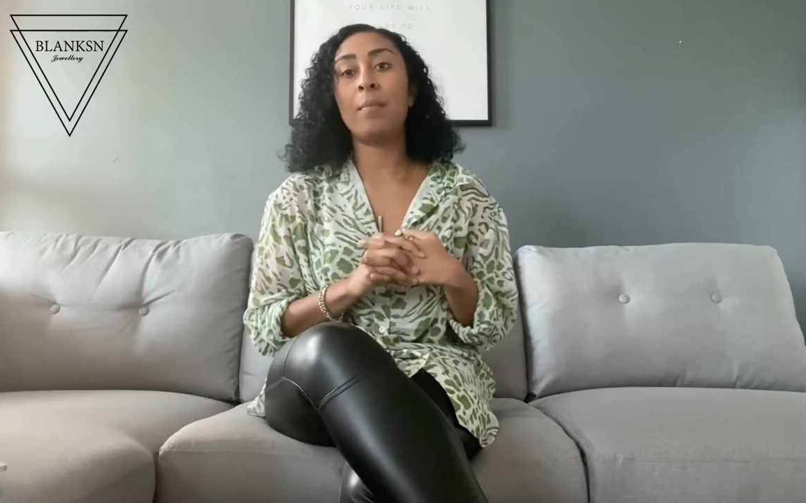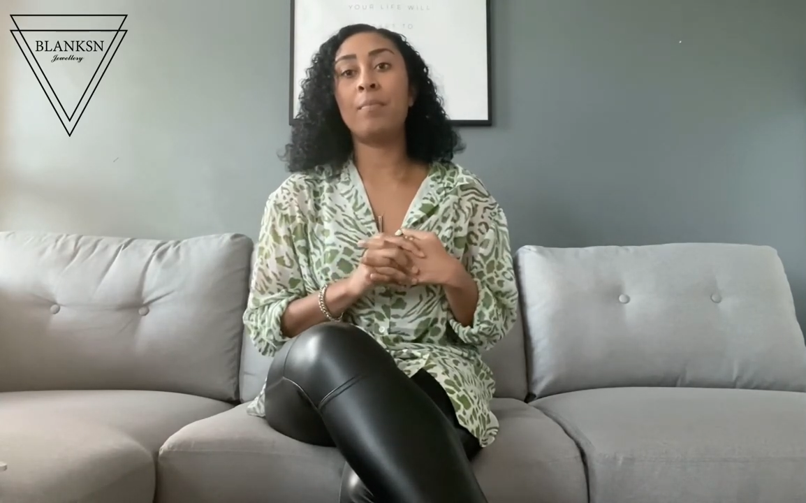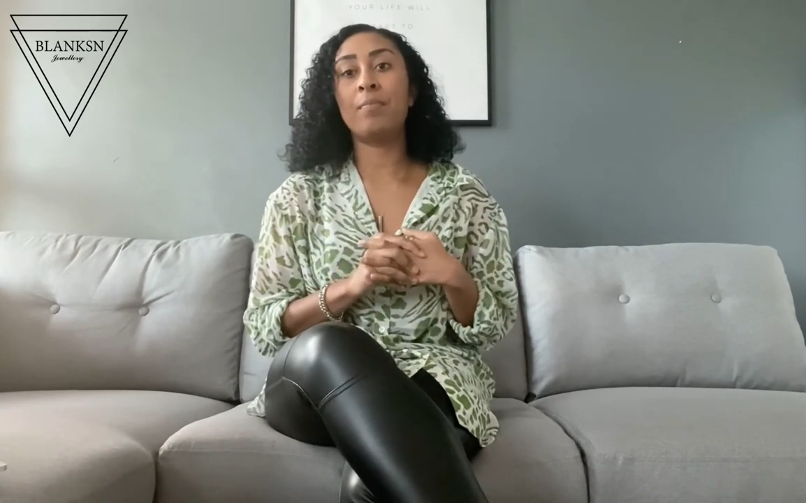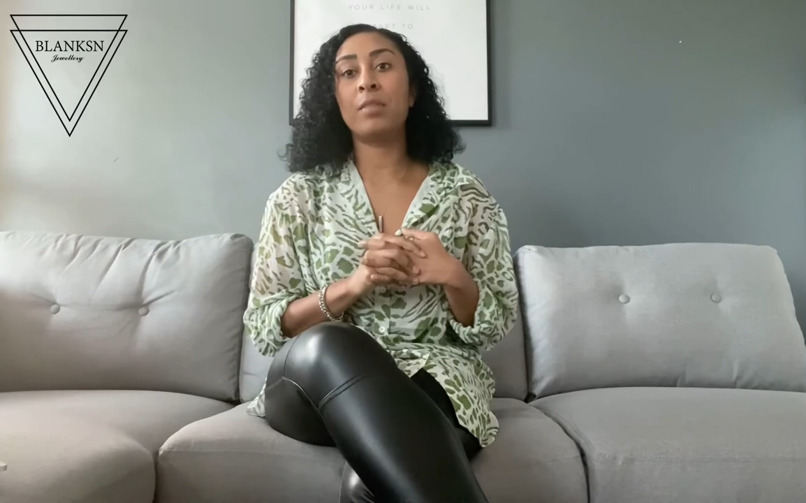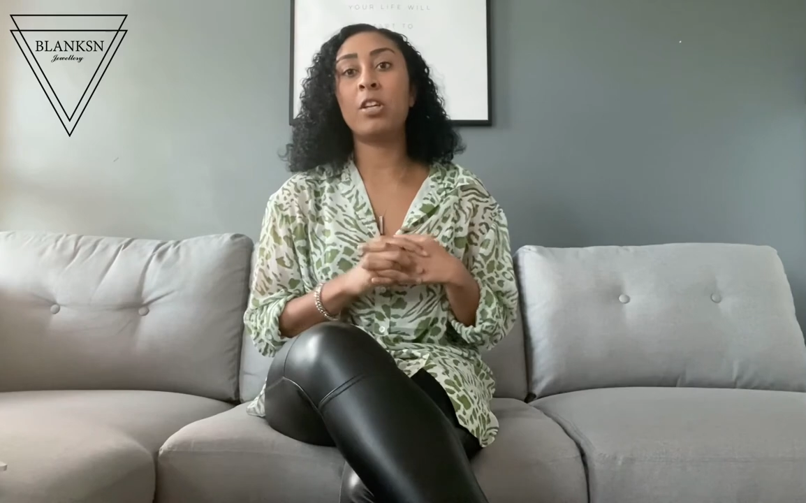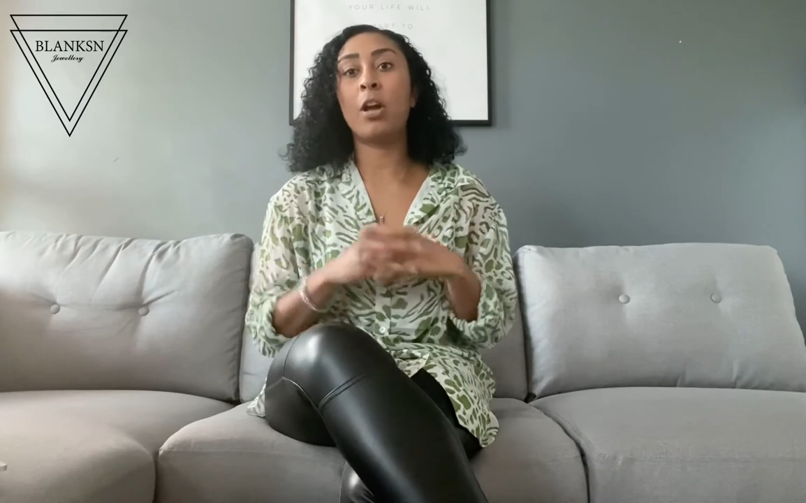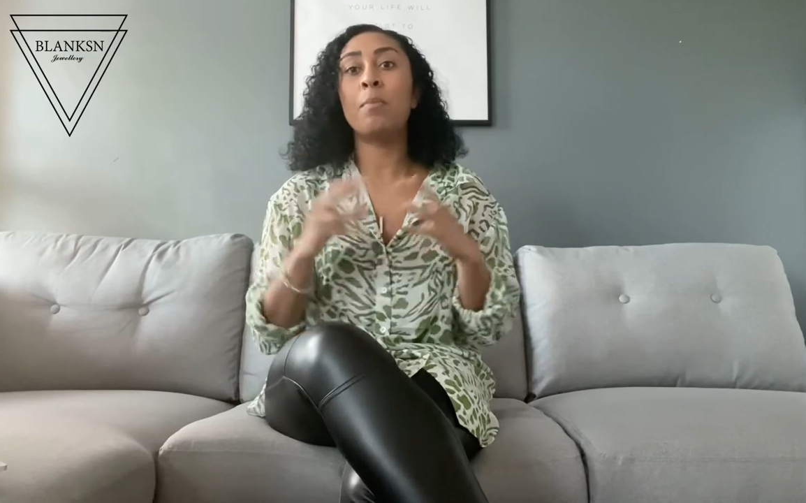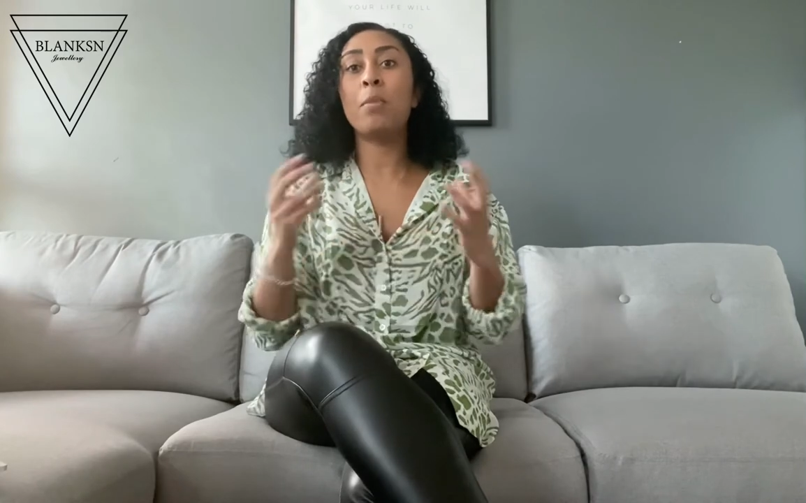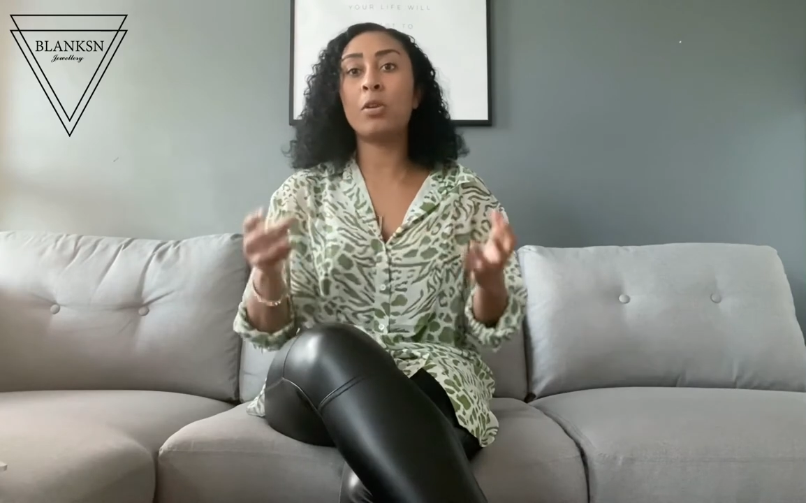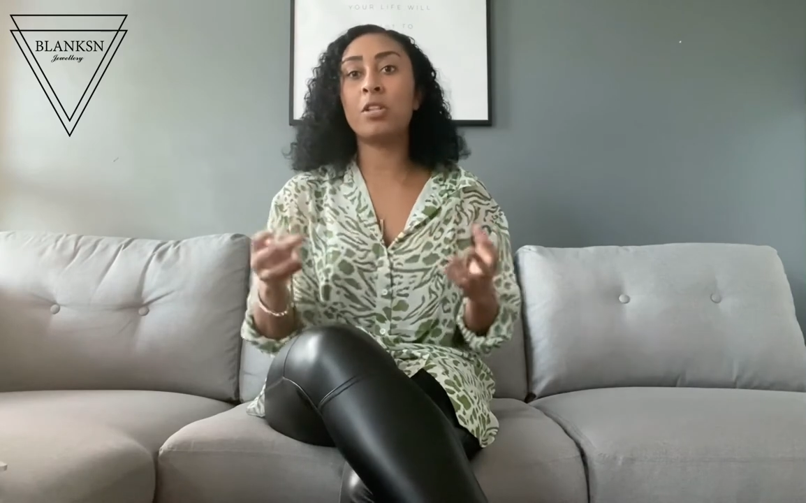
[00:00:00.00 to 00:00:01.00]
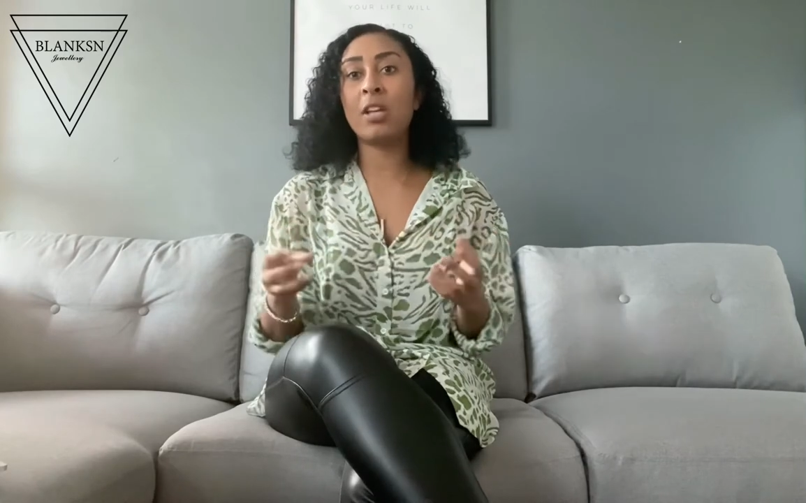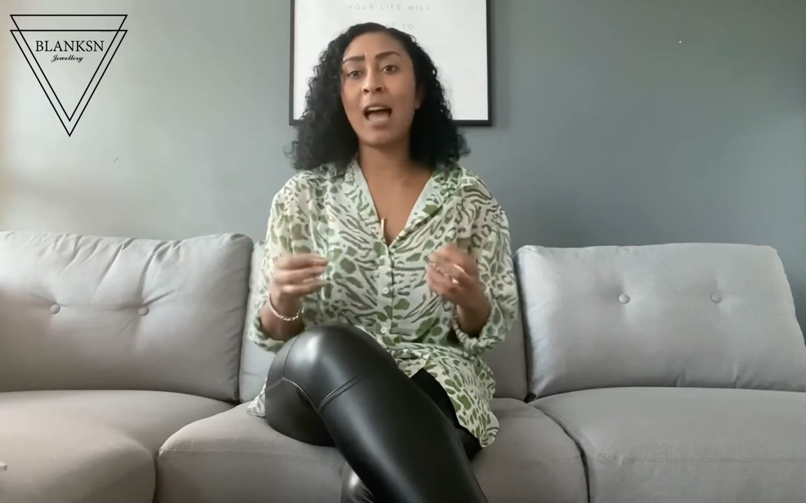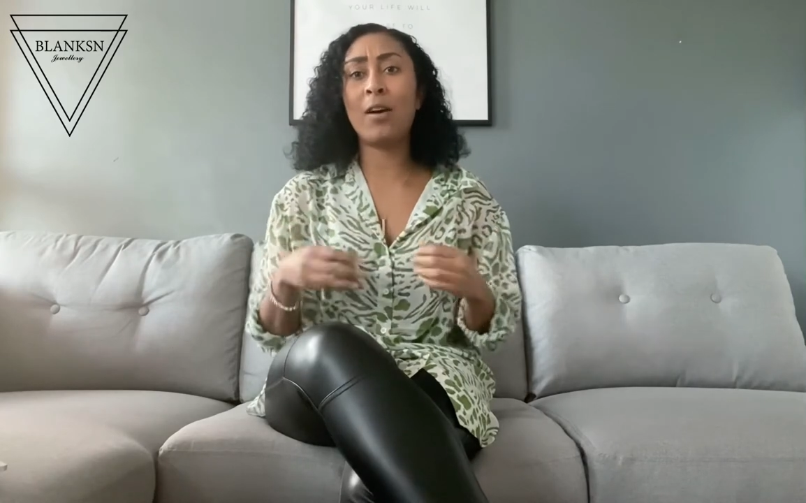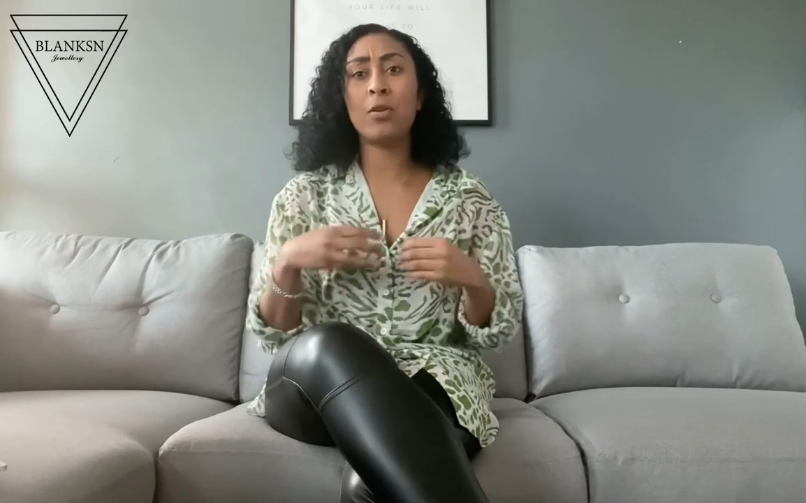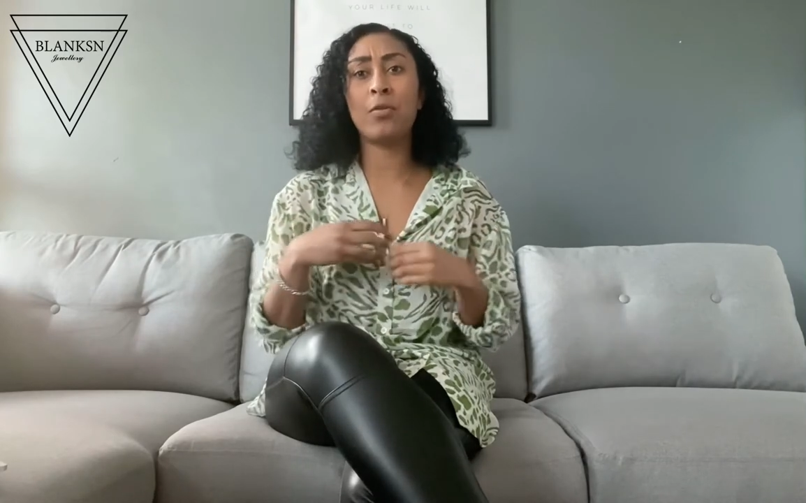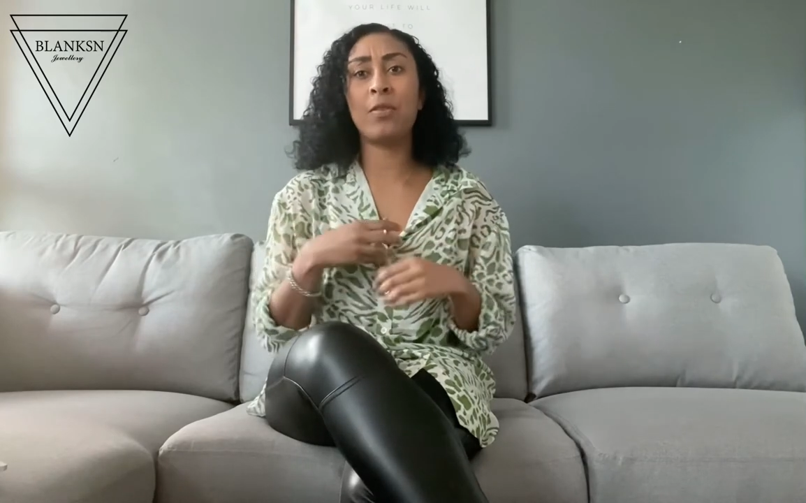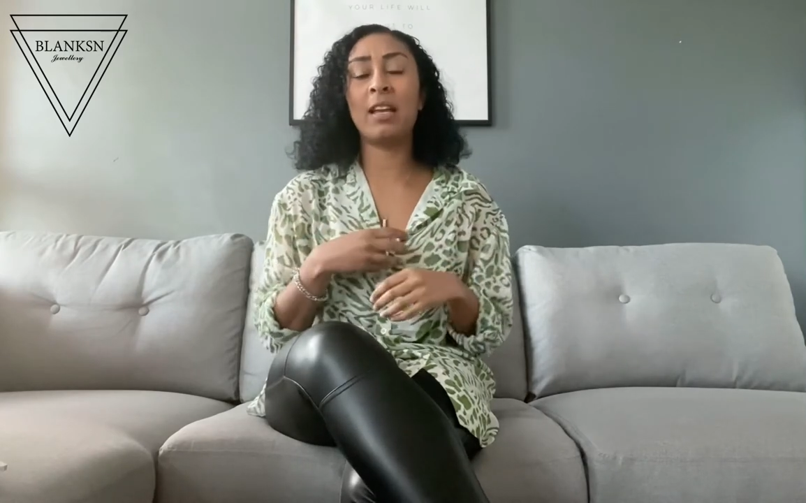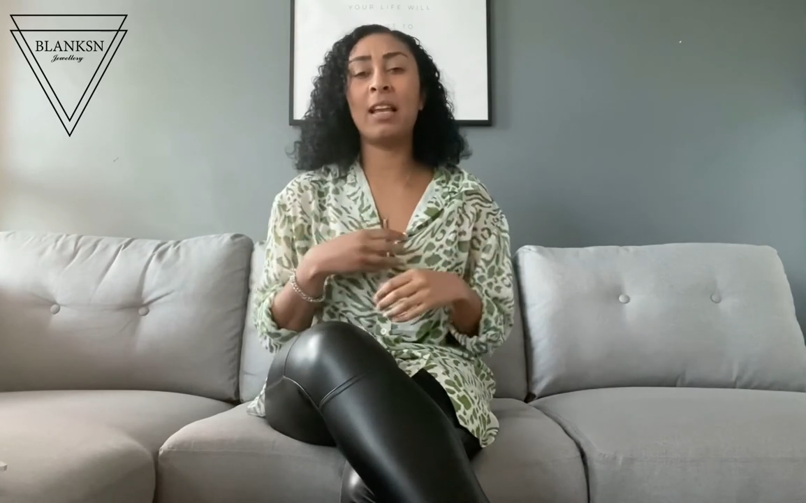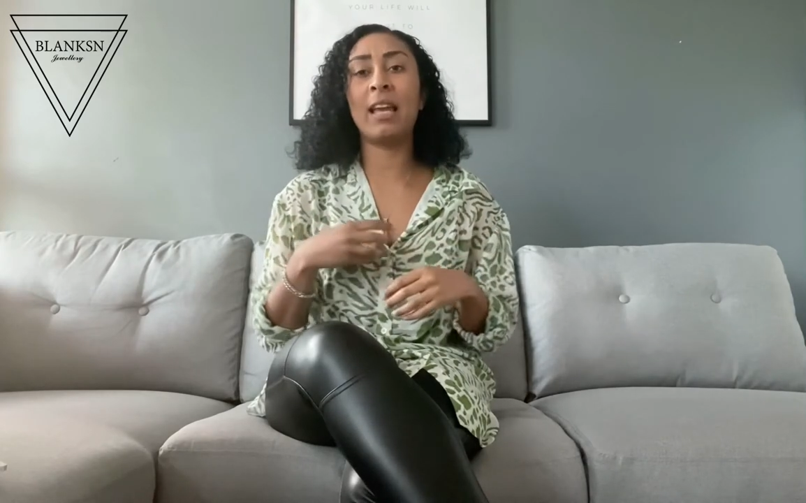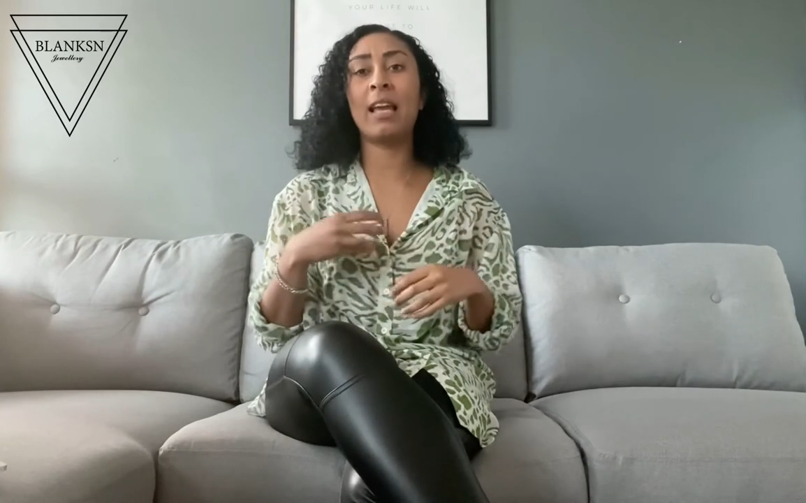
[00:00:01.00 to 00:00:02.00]
you know, monitor how you're
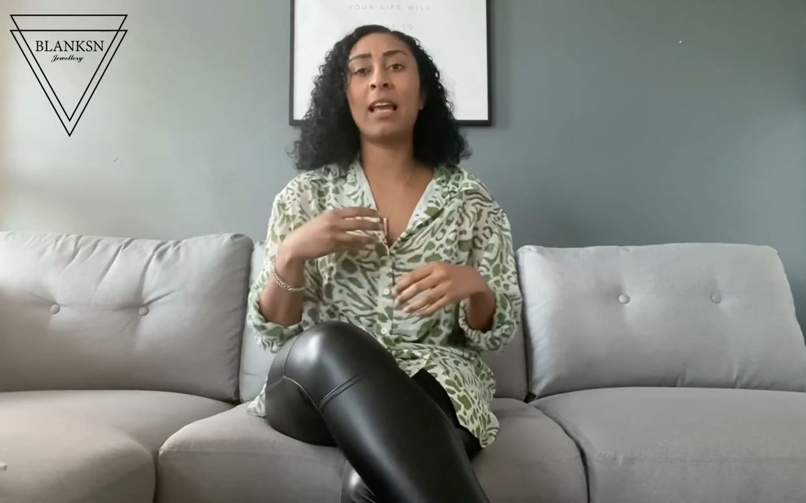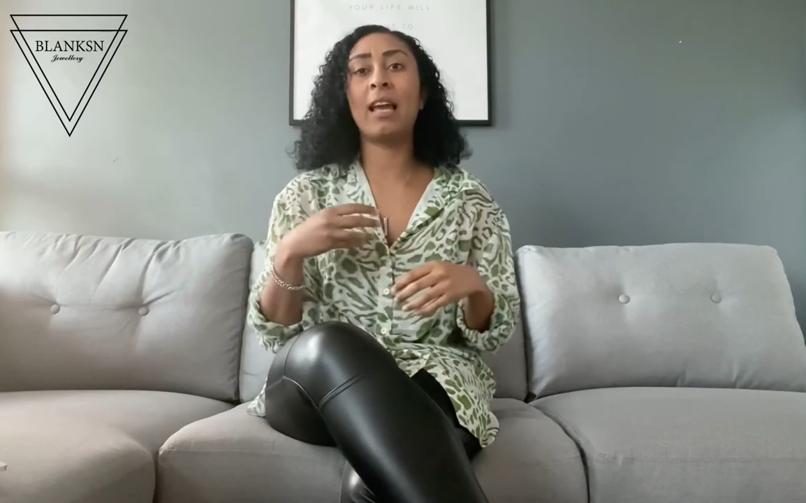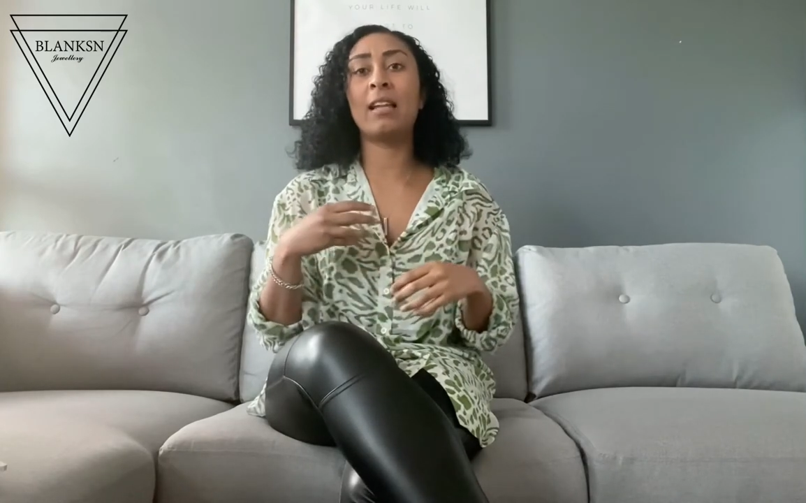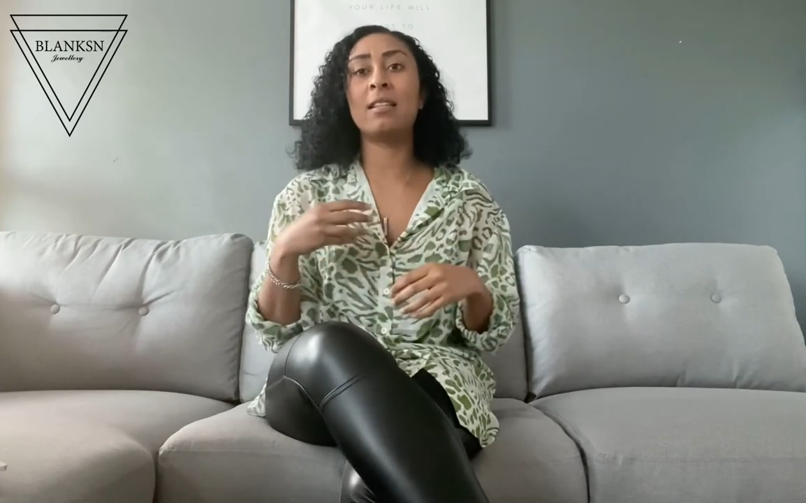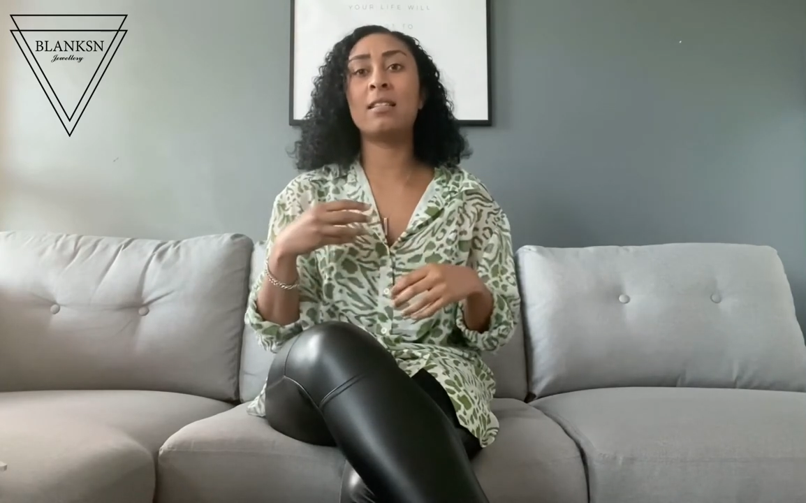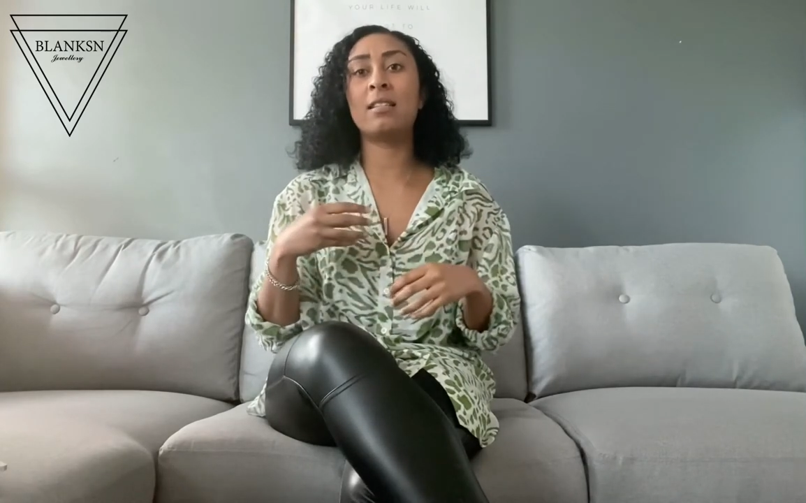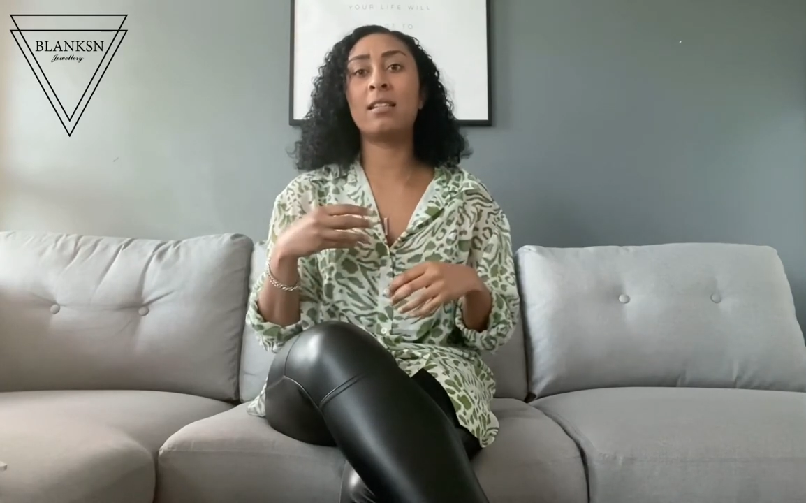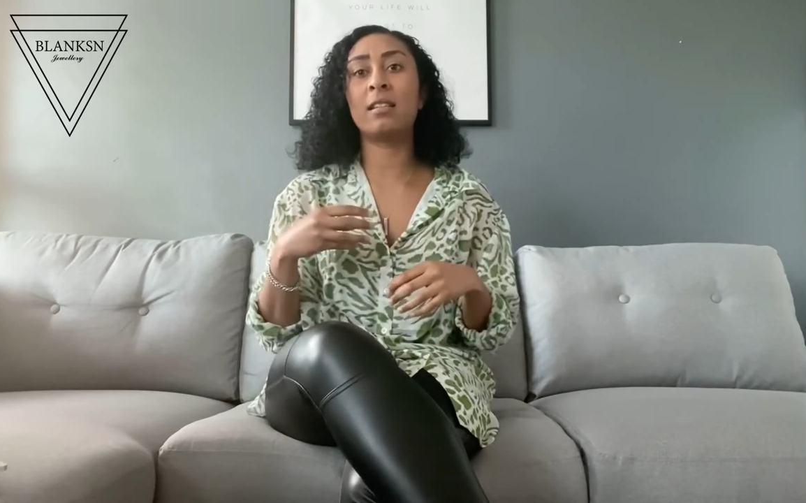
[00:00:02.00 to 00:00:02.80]
feeling and